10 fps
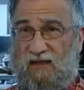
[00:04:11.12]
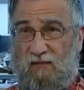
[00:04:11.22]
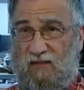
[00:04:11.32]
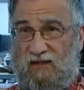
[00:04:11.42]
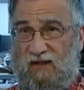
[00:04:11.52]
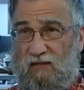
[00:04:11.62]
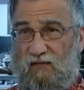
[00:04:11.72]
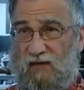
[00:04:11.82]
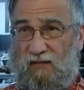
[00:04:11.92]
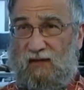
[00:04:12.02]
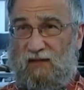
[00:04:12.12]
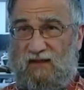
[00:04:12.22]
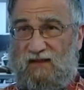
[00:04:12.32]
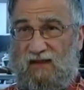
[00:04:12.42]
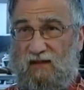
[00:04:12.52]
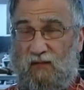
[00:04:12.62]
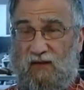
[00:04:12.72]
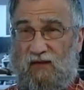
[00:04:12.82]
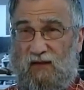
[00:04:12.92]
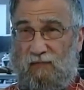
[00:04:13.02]
Steadman did them for the BBC
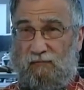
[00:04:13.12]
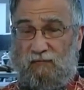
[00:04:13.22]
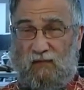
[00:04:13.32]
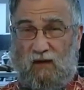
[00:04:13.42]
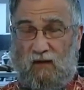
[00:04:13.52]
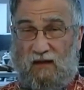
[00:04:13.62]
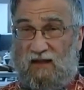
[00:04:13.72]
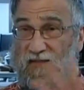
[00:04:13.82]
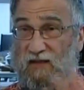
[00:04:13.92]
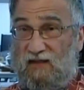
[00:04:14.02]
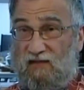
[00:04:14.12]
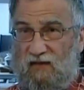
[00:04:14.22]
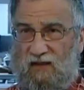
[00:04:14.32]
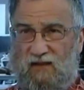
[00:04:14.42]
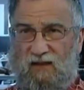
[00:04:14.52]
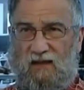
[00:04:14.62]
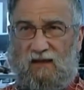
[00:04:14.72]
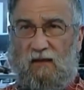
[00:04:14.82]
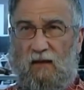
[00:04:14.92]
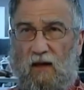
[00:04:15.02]
with Yes Minister and things like
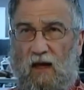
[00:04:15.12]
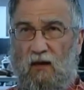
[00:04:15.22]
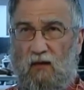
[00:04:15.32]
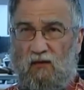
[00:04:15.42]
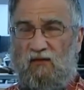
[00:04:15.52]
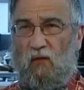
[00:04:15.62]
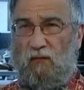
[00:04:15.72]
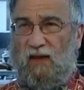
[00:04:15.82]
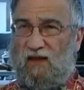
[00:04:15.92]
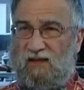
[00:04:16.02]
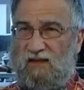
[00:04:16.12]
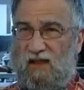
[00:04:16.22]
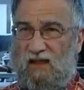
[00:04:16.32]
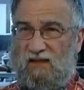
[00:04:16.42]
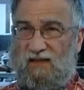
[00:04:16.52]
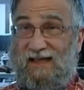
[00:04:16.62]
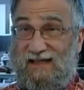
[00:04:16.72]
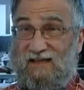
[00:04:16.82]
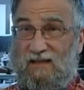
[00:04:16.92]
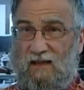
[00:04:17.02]
that. A lot of what Banksy does
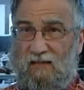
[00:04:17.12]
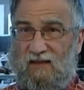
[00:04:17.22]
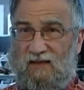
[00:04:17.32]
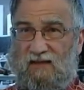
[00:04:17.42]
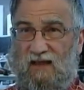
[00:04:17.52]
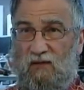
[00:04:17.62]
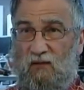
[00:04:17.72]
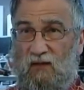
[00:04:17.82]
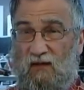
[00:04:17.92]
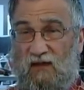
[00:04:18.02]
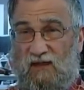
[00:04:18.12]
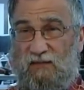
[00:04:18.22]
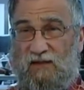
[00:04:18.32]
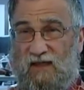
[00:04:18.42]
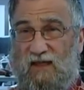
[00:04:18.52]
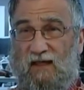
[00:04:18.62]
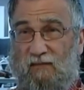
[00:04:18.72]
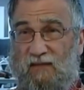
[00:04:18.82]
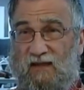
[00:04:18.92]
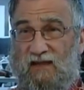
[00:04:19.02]
is timeless, and this
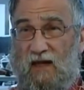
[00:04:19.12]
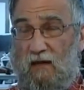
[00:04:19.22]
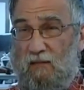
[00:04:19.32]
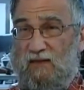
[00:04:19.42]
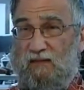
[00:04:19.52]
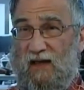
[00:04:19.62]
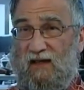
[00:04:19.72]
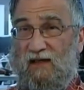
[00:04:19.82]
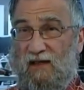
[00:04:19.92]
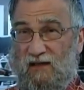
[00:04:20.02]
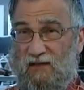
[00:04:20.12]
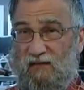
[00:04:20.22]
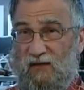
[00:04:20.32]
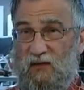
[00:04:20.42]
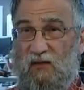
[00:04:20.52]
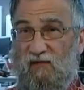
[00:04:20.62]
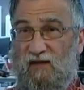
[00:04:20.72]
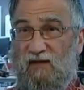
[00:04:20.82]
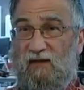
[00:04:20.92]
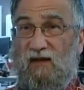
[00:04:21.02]
particular piece harps back to
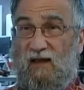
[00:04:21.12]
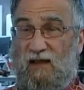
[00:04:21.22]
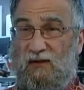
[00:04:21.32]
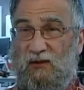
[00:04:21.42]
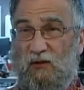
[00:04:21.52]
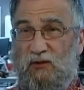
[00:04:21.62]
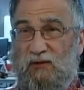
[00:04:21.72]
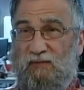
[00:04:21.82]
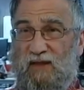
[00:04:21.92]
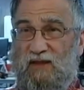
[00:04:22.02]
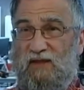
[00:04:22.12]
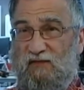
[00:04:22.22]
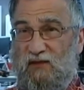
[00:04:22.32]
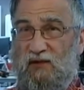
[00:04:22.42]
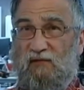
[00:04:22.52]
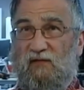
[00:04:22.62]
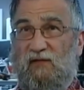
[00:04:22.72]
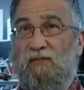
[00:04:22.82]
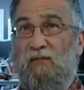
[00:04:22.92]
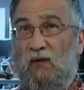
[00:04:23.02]
Victorian and Georgian pictures of
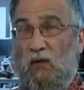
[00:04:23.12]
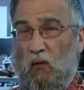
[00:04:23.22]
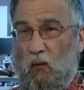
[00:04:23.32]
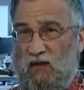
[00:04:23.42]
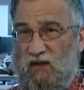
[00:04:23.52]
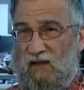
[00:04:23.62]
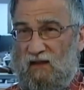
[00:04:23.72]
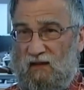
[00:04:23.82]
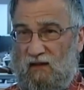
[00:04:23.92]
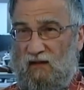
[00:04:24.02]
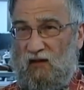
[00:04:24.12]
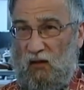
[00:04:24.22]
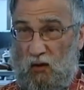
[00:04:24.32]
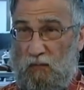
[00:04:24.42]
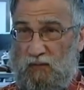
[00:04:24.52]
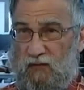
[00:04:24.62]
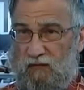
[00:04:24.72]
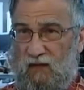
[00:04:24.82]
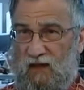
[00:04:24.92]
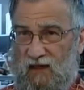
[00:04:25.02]
children with the hoop
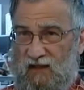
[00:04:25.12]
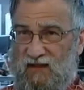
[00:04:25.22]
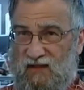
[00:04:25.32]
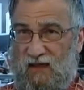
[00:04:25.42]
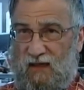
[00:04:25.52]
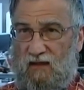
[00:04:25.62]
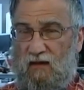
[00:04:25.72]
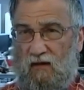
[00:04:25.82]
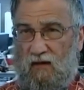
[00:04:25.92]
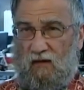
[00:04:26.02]
and the stick